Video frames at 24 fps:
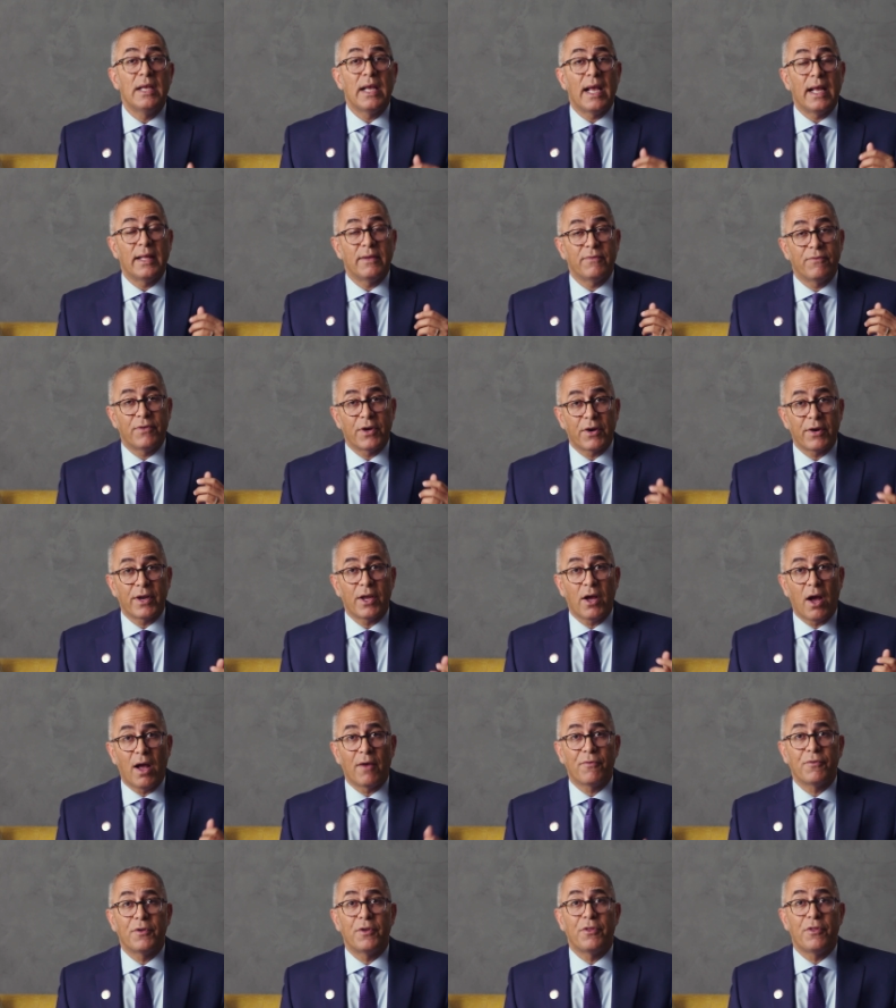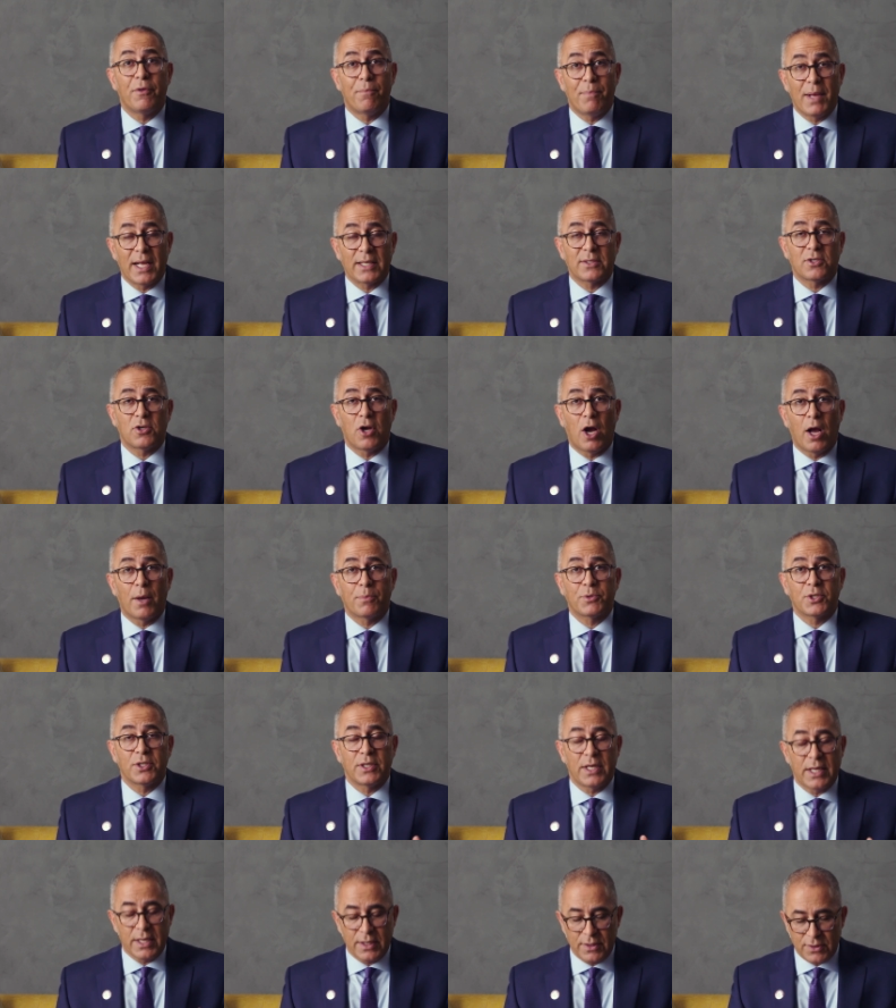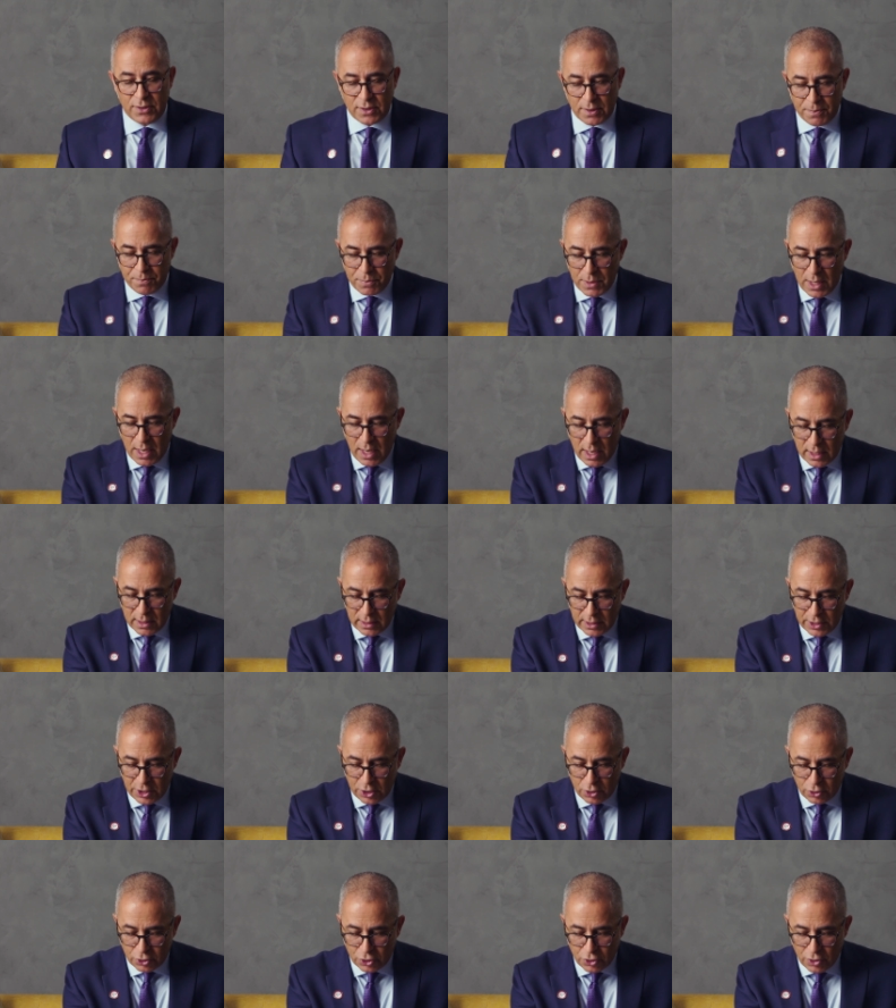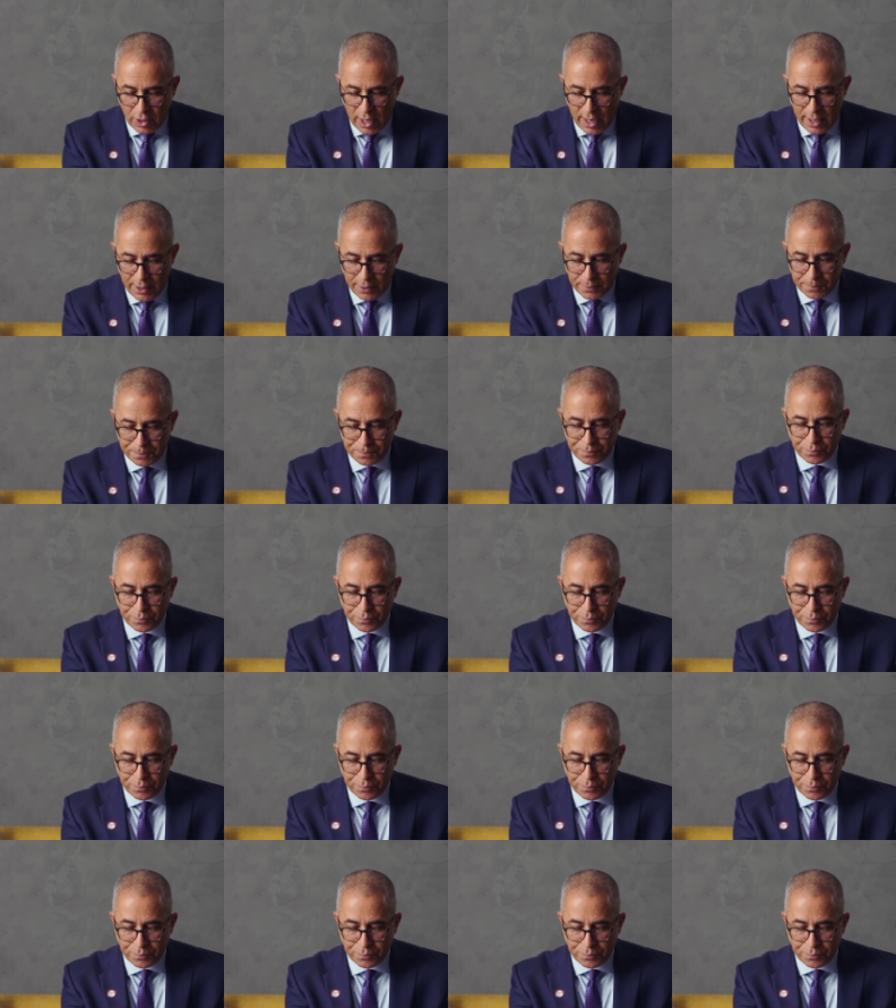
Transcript: and very often the best option is a clinical trial.